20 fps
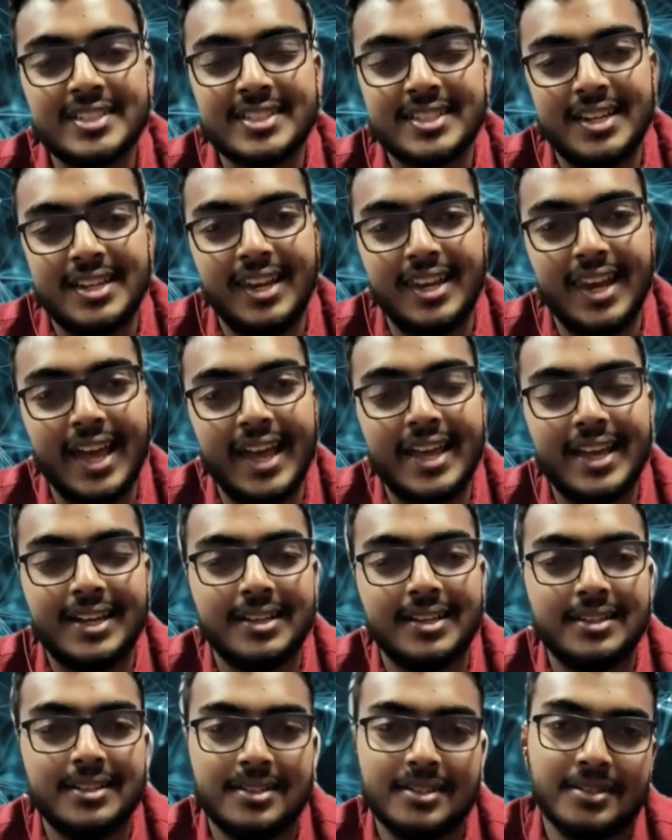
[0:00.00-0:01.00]
like
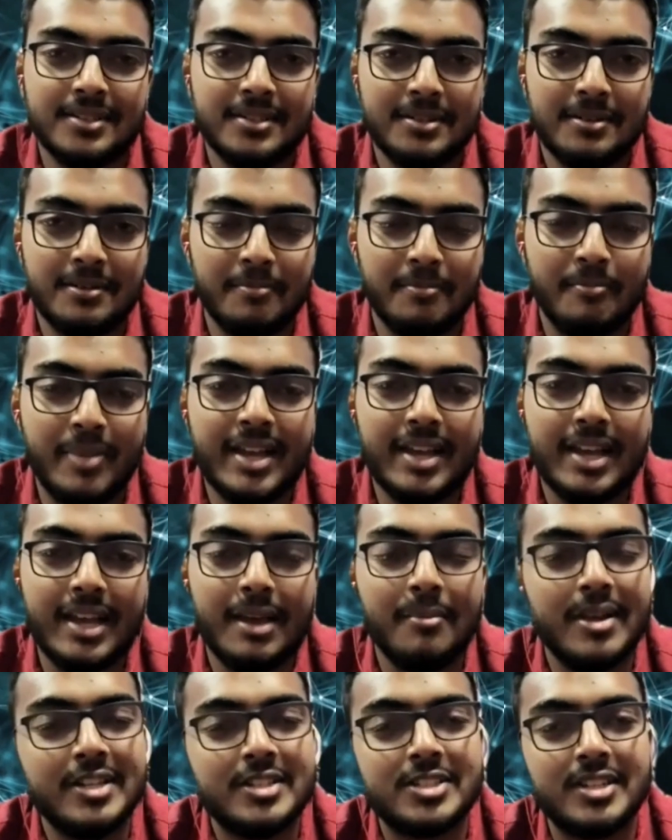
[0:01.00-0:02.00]
Bing
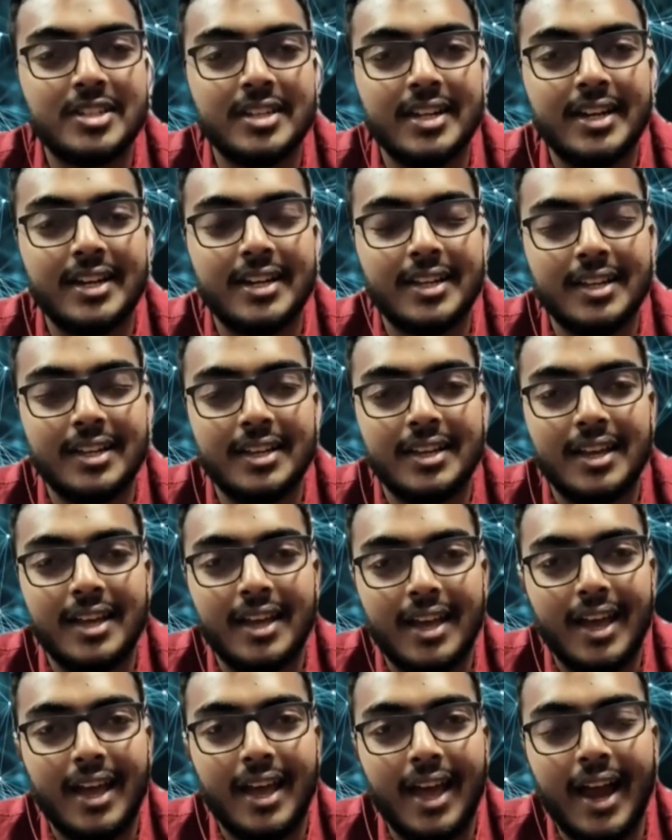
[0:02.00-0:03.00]
Image Create
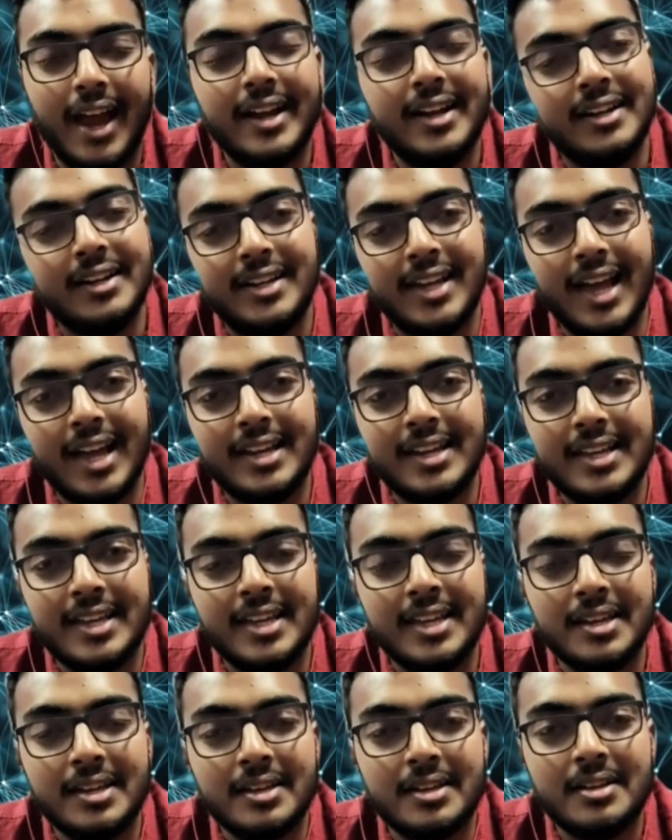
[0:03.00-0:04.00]
and
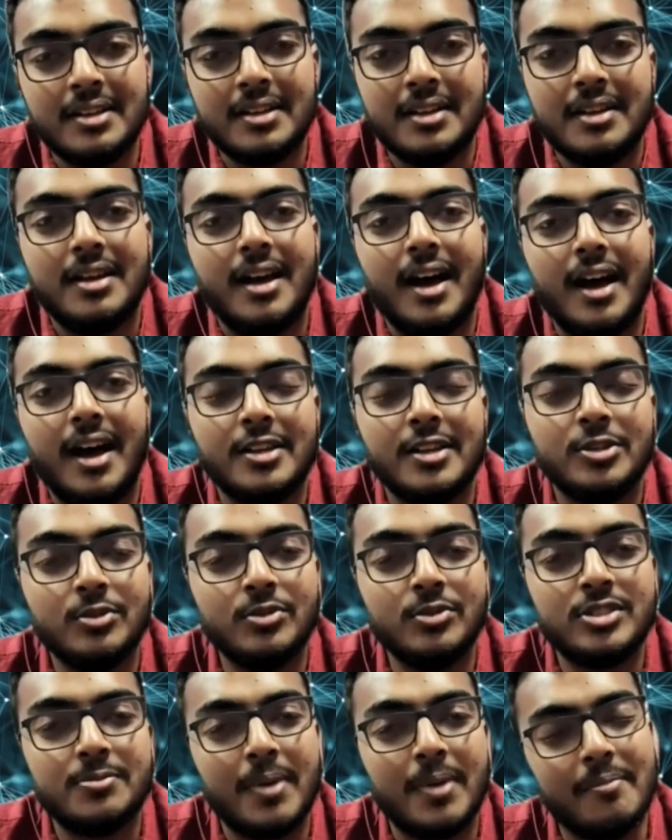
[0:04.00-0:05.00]
DALL-E are
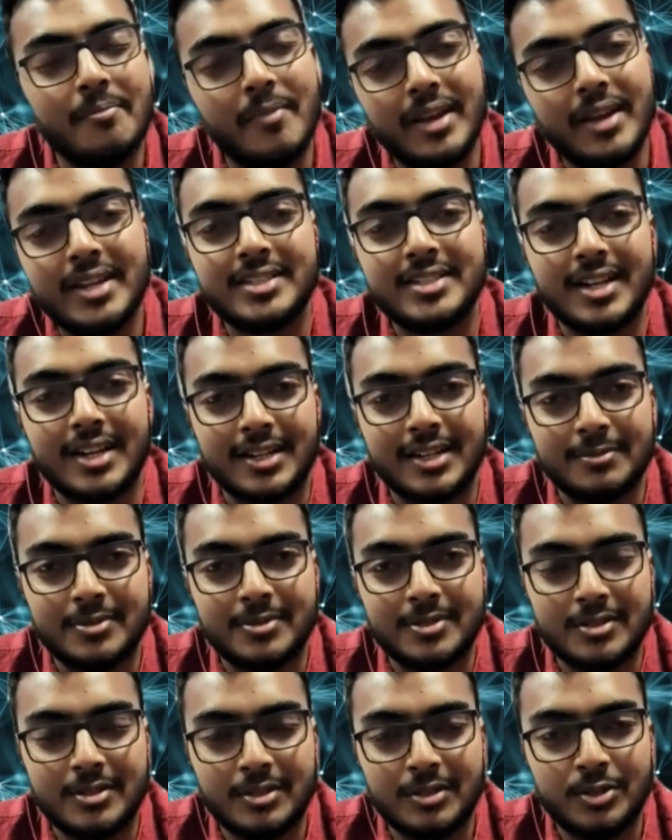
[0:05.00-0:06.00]
used by many startups
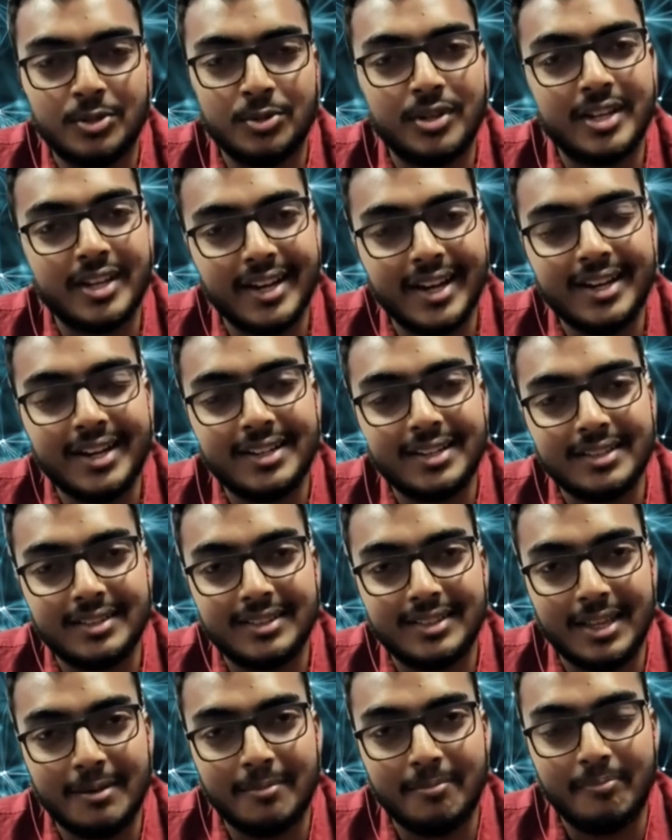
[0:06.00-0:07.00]
to create
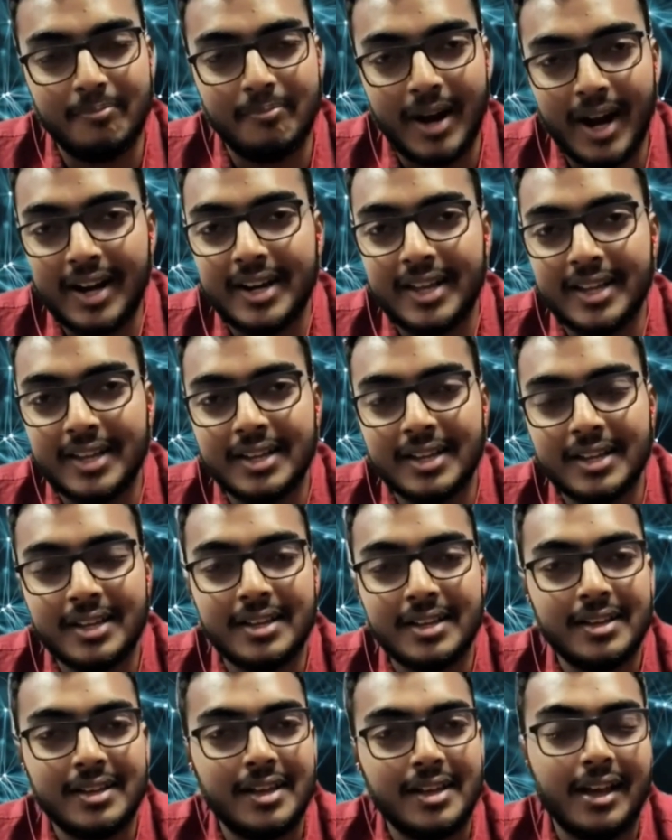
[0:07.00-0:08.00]
their branding
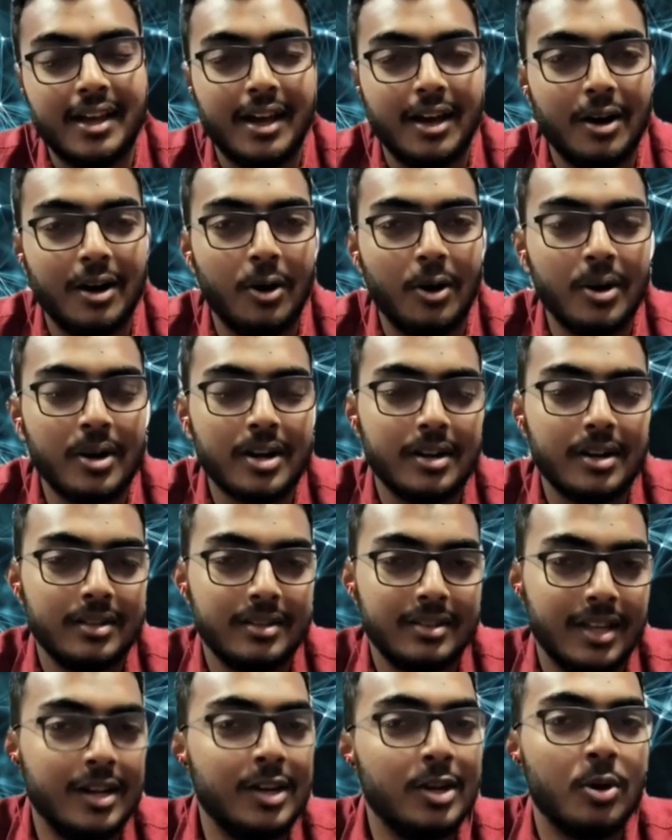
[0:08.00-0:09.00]
or
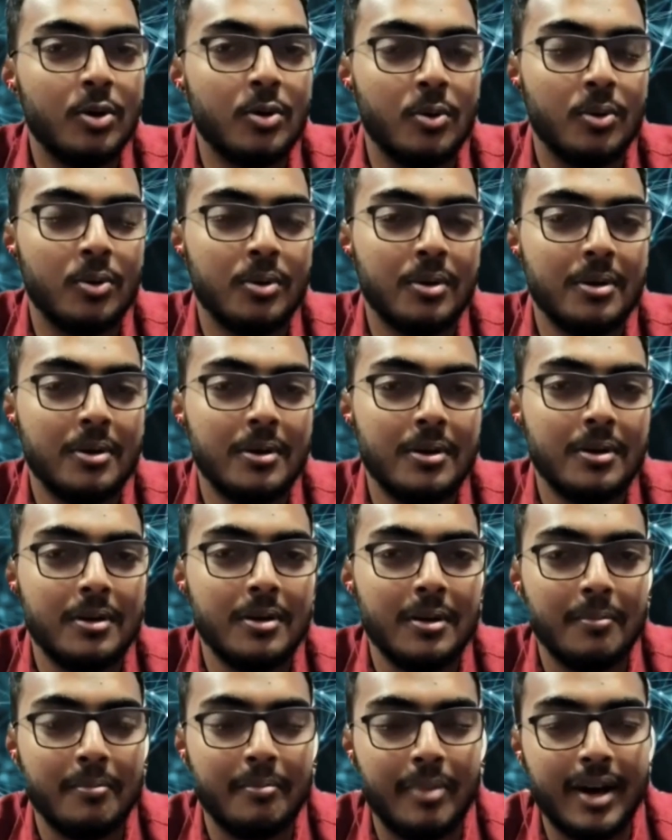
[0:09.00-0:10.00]
their logo
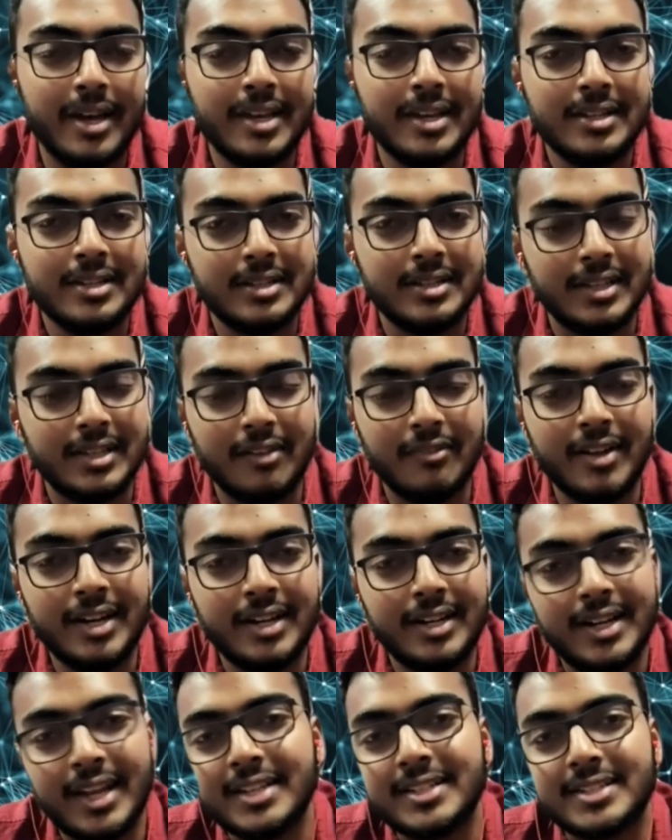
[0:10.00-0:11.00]
by giving
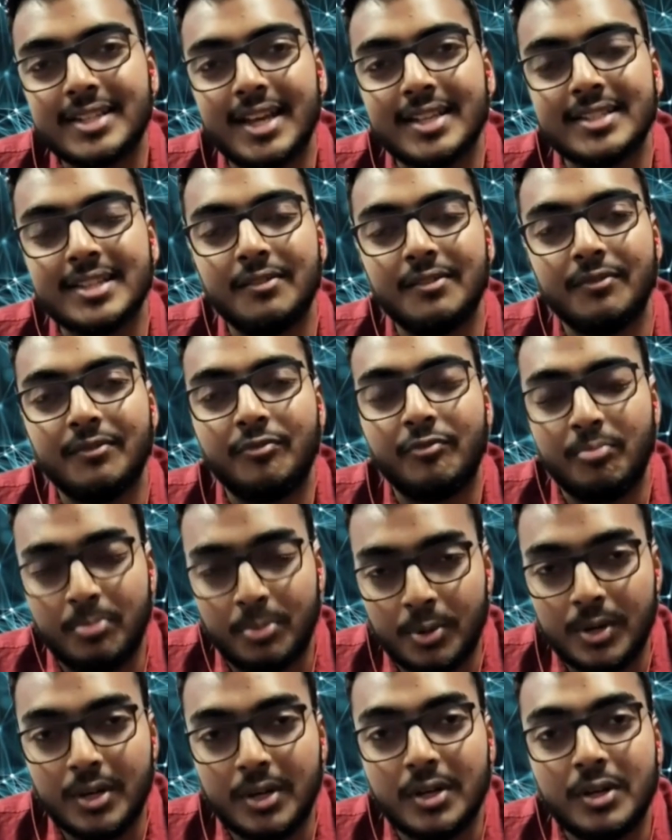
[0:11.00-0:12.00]
text as
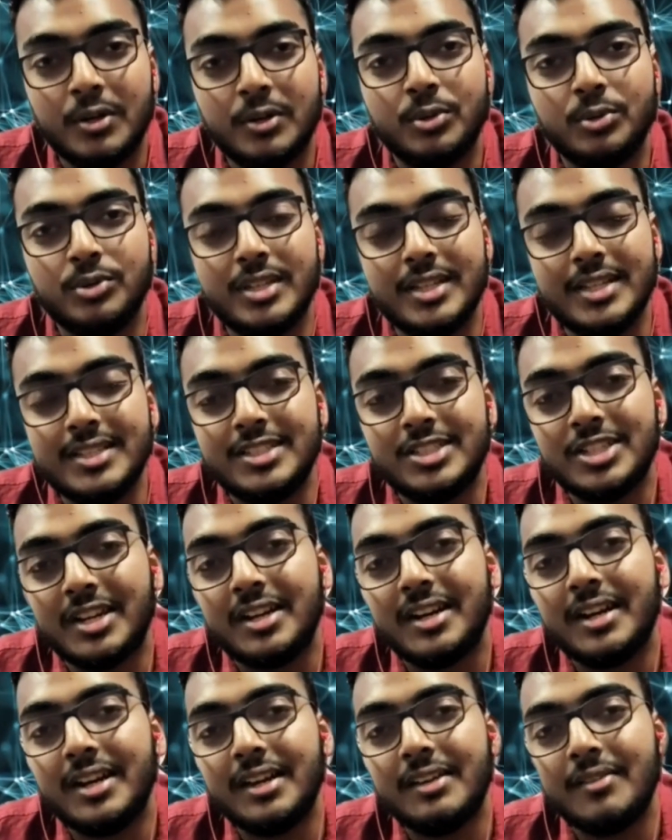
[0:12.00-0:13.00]
input to these
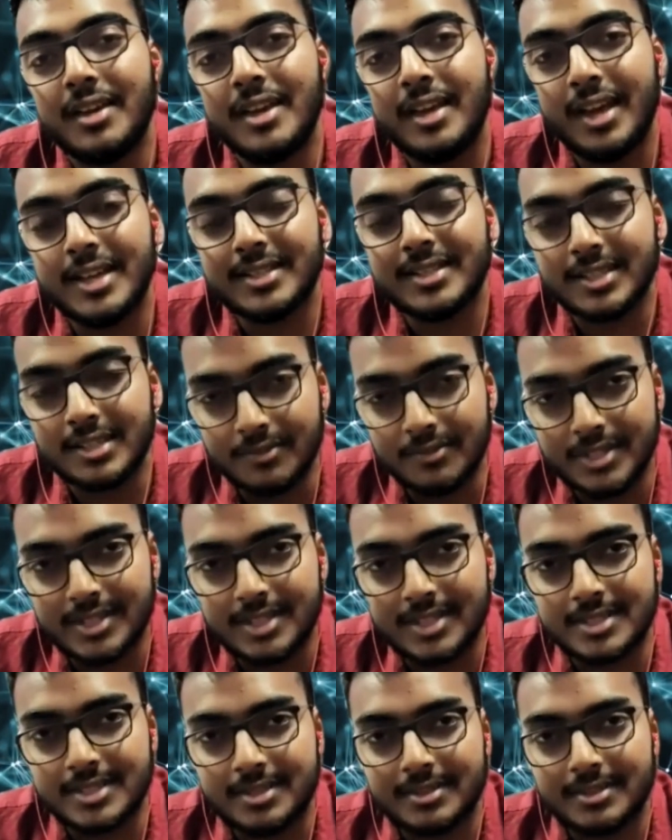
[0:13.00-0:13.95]
generative AI services.